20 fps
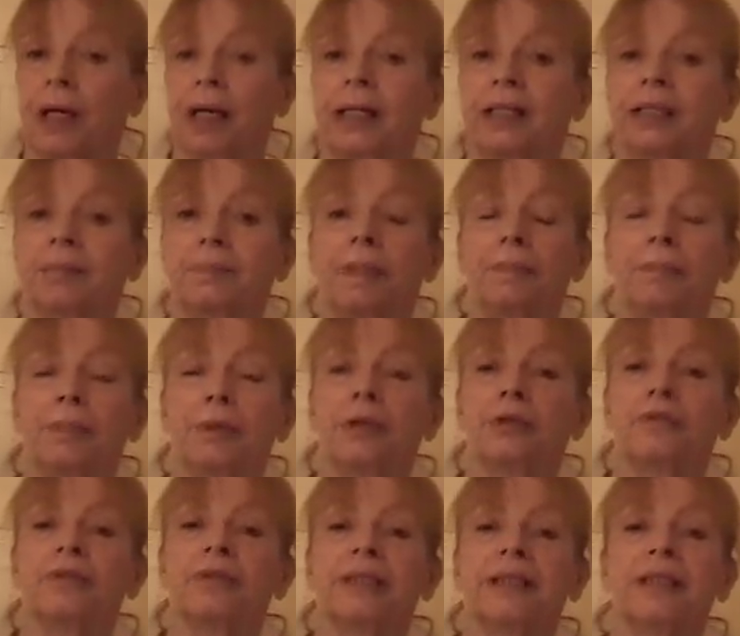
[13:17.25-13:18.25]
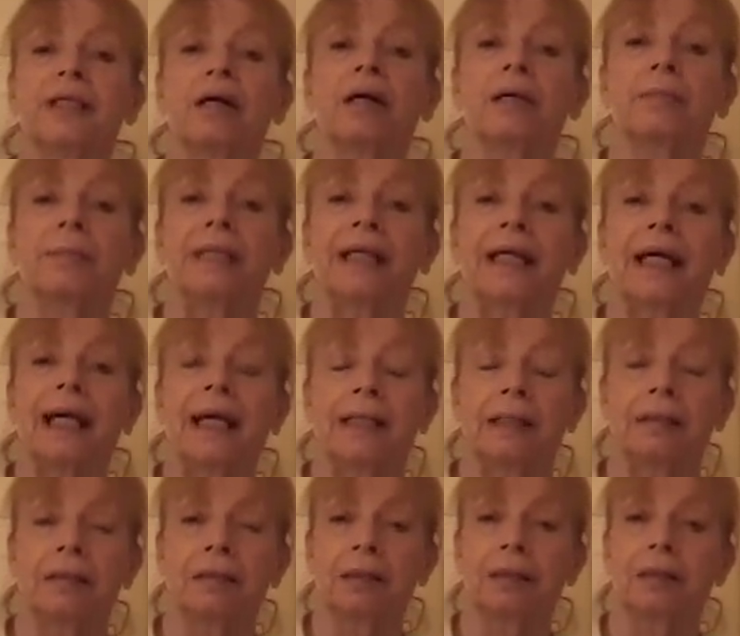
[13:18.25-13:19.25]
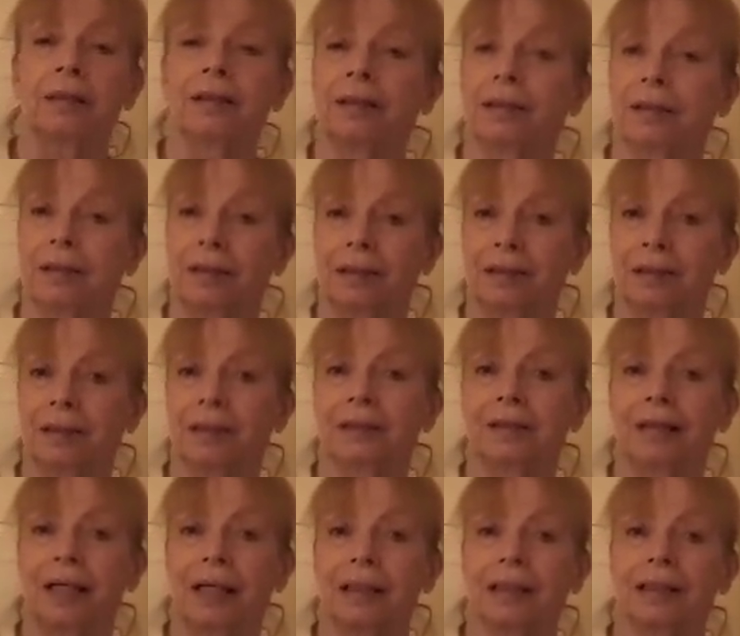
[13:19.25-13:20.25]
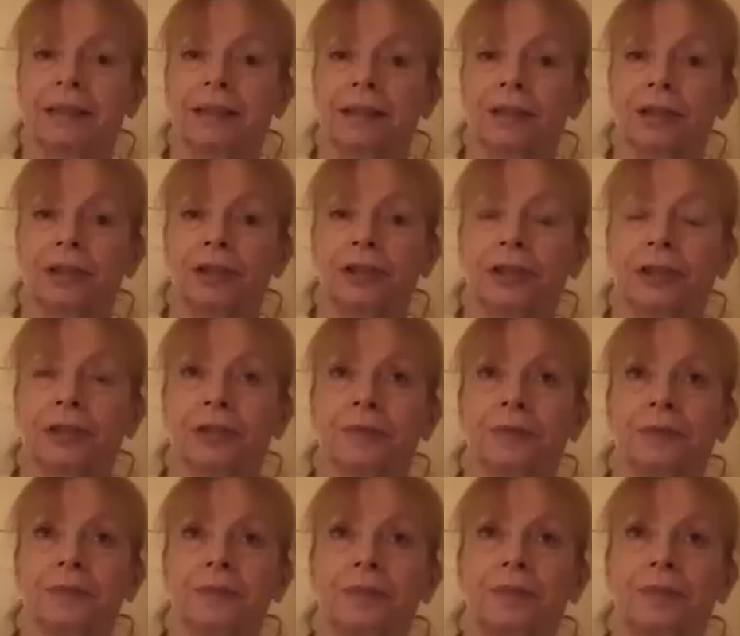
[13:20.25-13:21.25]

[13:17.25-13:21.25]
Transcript: It's been proven time and again that that isn't true.